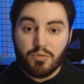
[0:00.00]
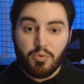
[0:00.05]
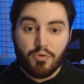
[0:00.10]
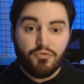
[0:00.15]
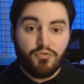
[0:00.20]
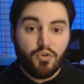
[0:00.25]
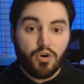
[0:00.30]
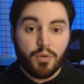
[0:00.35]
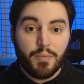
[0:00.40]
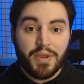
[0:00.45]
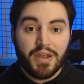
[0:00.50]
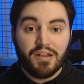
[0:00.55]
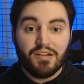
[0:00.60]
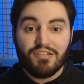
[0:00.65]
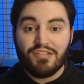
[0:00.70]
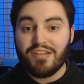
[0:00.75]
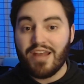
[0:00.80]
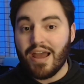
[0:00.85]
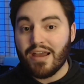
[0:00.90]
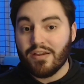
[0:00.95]
performing and
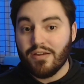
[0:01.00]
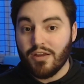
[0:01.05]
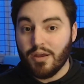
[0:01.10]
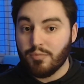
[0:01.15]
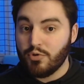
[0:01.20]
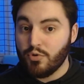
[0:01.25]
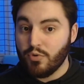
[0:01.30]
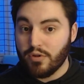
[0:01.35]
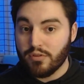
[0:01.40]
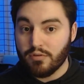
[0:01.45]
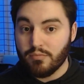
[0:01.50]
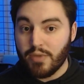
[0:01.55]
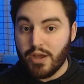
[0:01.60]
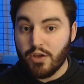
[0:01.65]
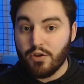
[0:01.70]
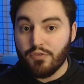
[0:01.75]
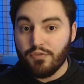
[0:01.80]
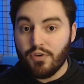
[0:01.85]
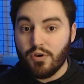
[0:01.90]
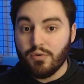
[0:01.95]
stacking up to other
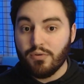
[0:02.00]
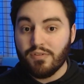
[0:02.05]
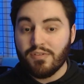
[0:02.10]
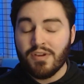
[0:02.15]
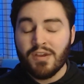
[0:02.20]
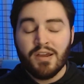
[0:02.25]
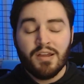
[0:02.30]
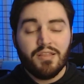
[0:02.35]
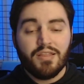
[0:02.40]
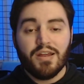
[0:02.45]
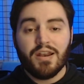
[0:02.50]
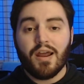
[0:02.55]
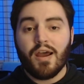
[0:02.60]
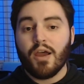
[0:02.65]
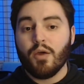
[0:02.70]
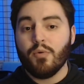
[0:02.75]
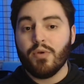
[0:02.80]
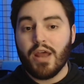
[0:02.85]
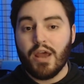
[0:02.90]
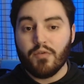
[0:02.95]
microphones than
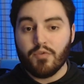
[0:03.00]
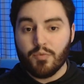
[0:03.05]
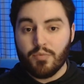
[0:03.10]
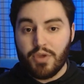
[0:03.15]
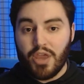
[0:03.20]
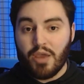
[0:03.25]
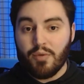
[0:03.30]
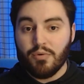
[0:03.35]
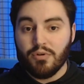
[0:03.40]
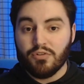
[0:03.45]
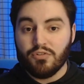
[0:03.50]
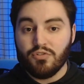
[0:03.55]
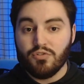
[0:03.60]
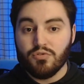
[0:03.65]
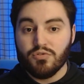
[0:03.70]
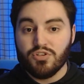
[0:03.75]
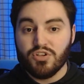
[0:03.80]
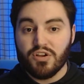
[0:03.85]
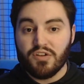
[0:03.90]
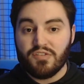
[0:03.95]
I would ever be able
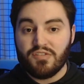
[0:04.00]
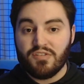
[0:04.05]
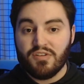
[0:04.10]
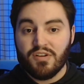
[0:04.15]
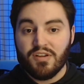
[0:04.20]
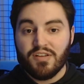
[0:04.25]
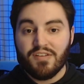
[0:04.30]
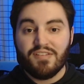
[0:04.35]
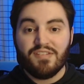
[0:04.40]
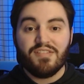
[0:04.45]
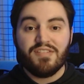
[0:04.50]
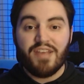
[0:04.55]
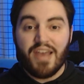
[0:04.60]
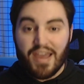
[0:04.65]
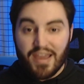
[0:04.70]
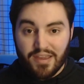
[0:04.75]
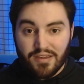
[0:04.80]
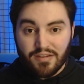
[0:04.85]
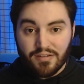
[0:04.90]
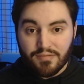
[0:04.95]
to just
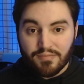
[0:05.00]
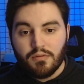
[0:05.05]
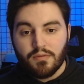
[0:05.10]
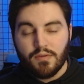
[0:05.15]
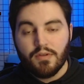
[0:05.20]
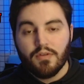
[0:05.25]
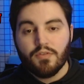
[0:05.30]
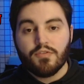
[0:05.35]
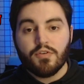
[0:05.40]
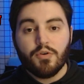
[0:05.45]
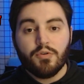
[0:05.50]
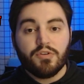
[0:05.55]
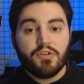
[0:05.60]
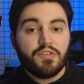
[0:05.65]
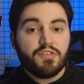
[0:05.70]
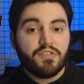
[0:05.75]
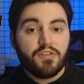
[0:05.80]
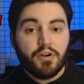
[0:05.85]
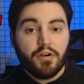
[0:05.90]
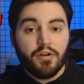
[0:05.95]
say. So to
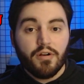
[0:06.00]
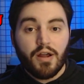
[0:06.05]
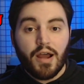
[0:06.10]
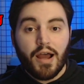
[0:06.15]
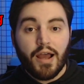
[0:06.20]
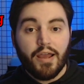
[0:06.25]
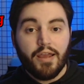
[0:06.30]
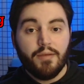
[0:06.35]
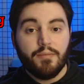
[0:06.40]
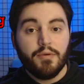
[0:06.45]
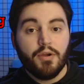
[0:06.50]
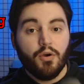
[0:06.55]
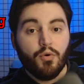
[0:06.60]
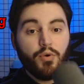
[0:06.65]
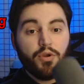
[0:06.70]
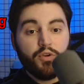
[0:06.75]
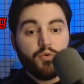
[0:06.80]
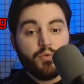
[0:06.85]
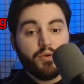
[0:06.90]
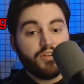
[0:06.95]
start, I am
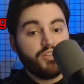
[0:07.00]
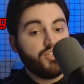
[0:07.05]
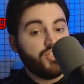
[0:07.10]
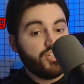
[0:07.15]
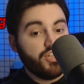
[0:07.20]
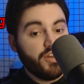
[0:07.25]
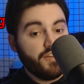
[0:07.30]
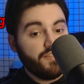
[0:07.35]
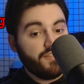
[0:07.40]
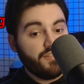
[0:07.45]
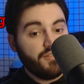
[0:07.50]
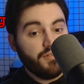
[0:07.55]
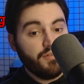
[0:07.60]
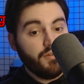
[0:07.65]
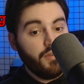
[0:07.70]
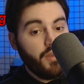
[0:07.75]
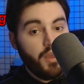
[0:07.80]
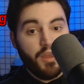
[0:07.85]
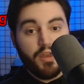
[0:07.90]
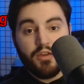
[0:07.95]
going with just
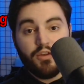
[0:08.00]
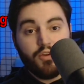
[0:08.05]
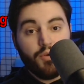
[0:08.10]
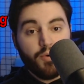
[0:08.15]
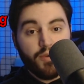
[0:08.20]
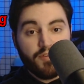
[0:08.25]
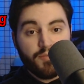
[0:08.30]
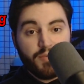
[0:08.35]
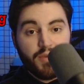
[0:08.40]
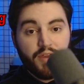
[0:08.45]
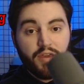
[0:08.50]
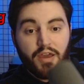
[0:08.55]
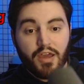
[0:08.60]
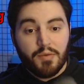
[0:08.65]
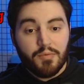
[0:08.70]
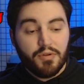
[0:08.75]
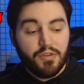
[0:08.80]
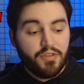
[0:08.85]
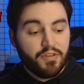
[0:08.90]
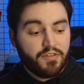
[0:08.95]
a USB
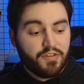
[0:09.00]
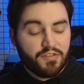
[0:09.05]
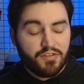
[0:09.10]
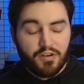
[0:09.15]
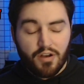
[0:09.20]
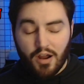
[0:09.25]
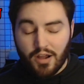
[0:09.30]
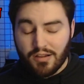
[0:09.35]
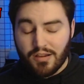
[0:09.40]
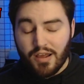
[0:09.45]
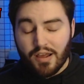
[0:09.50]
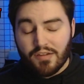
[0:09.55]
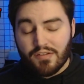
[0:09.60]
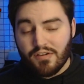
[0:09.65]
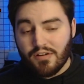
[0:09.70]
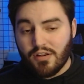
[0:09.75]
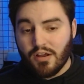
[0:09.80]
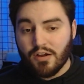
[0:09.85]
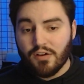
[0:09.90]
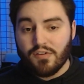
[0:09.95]
cable. This is not the
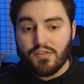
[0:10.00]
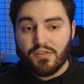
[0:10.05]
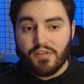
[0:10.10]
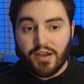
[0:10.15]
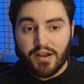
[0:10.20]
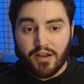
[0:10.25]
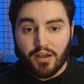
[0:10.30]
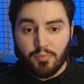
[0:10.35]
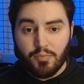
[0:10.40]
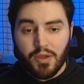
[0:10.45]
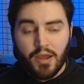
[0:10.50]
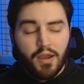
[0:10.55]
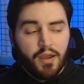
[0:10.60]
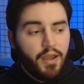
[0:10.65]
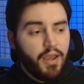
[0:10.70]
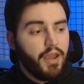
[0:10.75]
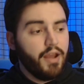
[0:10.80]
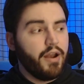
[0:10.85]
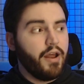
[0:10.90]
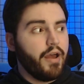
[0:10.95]
XLR setup,
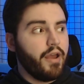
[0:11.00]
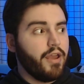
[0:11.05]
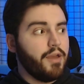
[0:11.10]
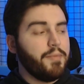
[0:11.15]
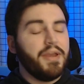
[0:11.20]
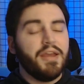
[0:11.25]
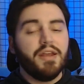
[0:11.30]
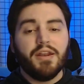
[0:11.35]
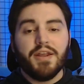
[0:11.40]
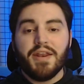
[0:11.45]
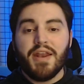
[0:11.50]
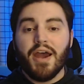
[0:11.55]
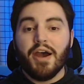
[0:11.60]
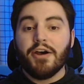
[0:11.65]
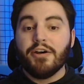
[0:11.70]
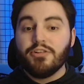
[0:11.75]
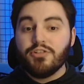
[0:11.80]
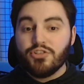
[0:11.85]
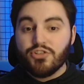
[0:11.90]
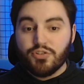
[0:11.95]
and I am in an
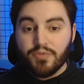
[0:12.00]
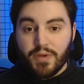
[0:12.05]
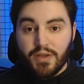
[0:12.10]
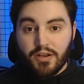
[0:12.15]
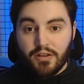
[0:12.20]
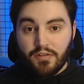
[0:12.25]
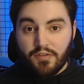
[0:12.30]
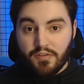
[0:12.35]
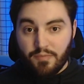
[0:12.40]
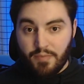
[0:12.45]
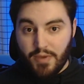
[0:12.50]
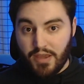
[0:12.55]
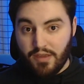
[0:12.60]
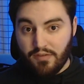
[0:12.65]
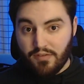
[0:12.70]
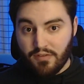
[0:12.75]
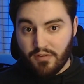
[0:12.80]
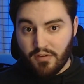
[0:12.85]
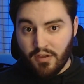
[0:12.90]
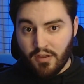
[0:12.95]
untreated
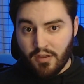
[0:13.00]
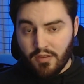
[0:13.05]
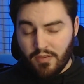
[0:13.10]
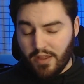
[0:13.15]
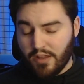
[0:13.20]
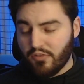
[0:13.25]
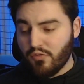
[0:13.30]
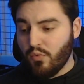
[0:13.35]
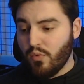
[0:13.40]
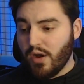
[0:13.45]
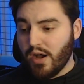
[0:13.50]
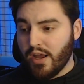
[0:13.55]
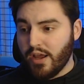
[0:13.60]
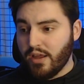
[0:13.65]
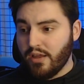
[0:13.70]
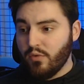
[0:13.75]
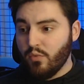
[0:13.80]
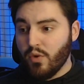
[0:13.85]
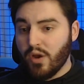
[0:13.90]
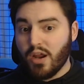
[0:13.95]
space. That's
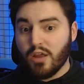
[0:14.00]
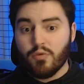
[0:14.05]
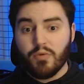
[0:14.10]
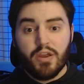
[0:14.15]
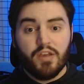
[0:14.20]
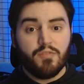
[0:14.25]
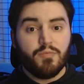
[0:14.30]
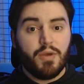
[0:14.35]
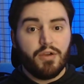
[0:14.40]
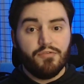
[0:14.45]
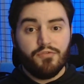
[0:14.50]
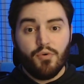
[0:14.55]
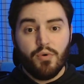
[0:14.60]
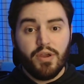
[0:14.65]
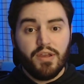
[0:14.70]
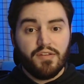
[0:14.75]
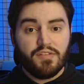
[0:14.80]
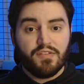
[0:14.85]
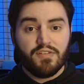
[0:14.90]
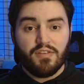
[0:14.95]
why when I raise my
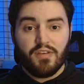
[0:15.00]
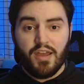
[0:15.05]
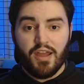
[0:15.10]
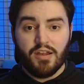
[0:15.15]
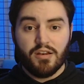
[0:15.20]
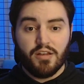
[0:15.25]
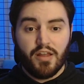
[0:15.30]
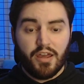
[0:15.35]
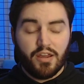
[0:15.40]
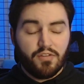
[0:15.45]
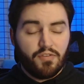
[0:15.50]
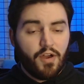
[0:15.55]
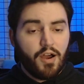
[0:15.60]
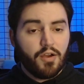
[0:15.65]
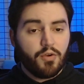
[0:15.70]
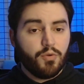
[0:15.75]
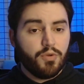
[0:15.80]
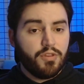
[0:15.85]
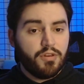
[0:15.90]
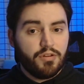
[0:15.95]
voice and like
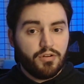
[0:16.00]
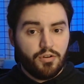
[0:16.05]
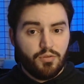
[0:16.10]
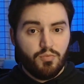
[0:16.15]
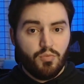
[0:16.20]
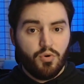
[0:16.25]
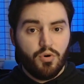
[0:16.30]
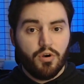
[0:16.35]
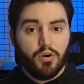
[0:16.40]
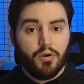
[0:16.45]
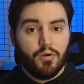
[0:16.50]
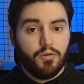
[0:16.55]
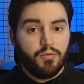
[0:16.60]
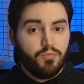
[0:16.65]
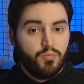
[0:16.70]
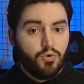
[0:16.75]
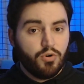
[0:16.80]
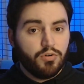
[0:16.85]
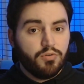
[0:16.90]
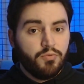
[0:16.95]
talk with a little more
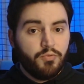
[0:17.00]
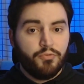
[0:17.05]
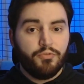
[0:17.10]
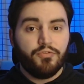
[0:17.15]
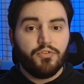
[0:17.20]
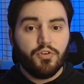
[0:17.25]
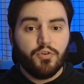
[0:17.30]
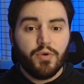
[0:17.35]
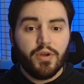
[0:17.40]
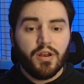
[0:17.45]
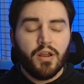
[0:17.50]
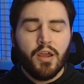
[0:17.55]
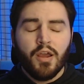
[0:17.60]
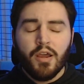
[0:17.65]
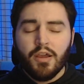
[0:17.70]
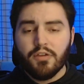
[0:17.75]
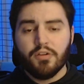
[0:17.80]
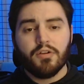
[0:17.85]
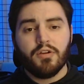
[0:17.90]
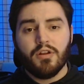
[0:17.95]
oomph to it,
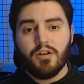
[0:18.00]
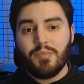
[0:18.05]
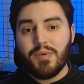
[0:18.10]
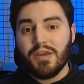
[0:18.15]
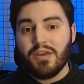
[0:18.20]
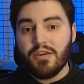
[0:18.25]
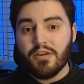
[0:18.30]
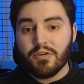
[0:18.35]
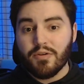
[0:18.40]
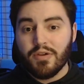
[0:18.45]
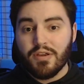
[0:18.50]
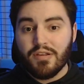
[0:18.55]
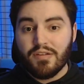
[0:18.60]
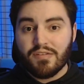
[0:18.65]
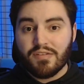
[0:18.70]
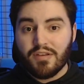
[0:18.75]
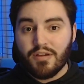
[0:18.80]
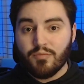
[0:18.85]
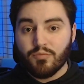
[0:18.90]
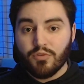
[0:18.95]
you're gonna be hearing
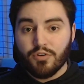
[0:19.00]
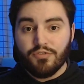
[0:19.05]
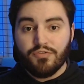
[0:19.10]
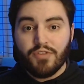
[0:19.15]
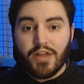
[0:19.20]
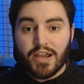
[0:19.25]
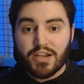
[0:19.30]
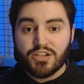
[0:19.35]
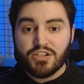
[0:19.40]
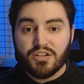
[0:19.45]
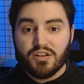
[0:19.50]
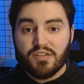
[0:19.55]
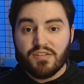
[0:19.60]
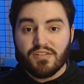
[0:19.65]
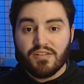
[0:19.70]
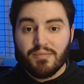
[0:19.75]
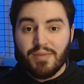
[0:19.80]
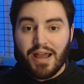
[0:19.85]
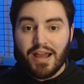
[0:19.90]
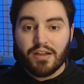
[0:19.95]
some reflection,
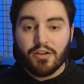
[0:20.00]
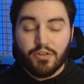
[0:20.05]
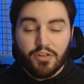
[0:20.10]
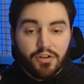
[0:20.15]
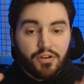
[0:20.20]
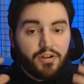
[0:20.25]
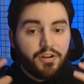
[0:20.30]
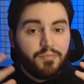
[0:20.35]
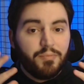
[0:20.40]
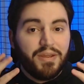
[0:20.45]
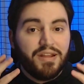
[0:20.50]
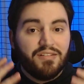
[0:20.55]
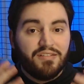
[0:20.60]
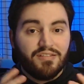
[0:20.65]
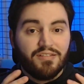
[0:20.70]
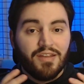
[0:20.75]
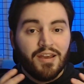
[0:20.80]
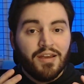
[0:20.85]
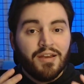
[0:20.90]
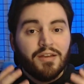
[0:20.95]
some echo.
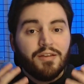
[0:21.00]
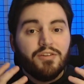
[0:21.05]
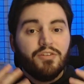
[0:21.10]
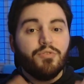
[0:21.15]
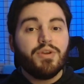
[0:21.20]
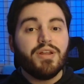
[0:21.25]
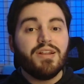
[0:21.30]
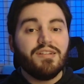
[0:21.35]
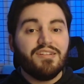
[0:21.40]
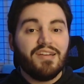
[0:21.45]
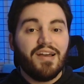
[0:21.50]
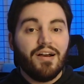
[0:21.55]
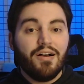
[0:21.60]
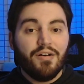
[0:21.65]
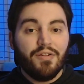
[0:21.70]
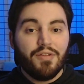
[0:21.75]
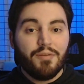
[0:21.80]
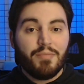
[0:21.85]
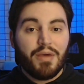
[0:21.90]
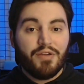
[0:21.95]
You can
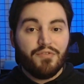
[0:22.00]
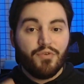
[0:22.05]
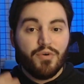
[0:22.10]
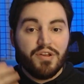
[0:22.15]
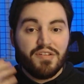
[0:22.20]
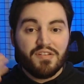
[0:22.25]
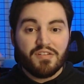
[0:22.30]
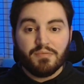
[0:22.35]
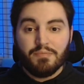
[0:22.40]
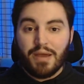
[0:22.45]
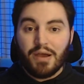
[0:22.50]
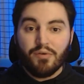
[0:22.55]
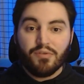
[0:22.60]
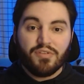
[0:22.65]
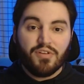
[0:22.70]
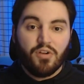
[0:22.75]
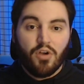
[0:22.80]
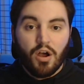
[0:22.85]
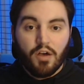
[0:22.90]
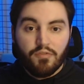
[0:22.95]
tell that my voice is
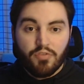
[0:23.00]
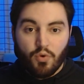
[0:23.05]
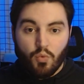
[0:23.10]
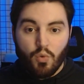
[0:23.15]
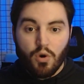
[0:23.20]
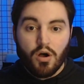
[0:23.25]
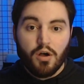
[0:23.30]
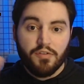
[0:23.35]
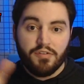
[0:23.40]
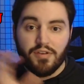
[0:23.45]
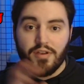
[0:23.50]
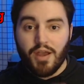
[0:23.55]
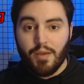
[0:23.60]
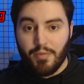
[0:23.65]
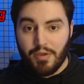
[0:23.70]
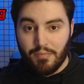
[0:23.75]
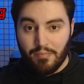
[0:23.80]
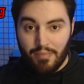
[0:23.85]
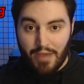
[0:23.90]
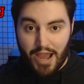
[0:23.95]
bouncing off the walls and
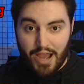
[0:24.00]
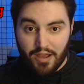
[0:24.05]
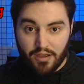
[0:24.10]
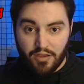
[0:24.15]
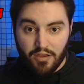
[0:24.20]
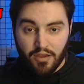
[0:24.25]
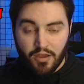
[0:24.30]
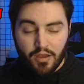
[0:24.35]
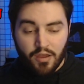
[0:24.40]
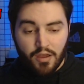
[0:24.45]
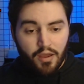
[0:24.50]
coming back.